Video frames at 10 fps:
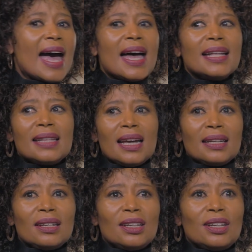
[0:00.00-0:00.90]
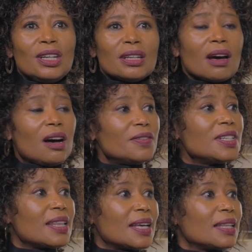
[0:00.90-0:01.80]
And then
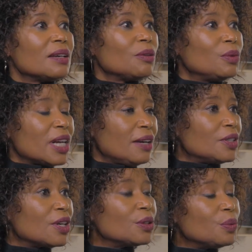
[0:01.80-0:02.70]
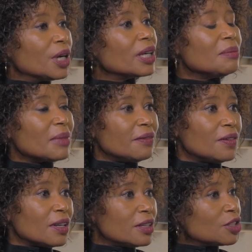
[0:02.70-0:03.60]
after that, they would have to go and work in my
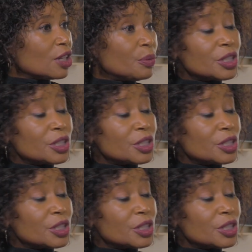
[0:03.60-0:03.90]
father's shop,